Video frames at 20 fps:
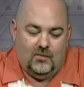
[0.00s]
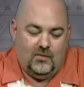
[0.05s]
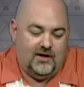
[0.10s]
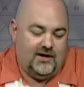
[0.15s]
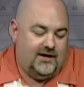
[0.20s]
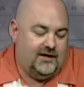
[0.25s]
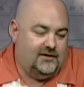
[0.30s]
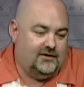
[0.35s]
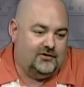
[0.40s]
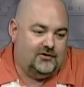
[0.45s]
We
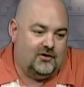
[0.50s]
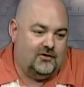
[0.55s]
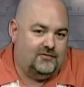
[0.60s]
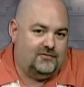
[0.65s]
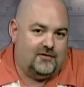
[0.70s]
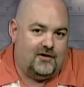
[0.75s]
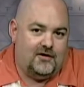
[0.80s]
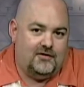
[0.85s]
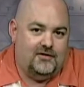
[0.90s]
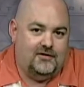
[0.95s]
need look no
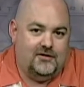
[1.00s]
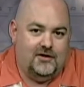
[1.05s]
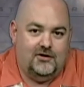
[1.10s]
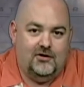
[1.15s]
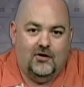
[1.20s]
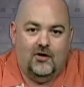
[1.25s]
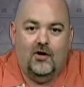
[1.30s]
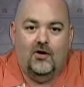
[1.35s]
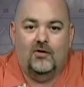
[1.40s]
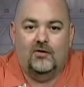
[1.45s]
farther than
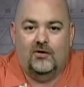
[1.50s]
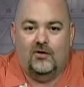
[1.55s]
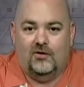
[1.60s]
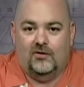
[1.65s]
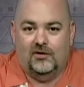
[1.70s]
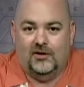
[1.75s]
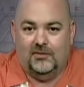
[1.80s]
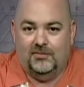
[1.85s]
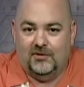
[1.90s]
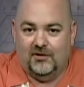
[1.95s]
your own
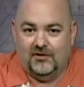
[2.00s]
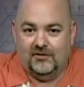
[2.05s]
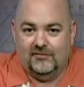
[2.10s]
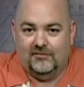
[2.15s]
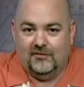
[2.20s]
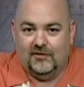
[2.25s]
holy book,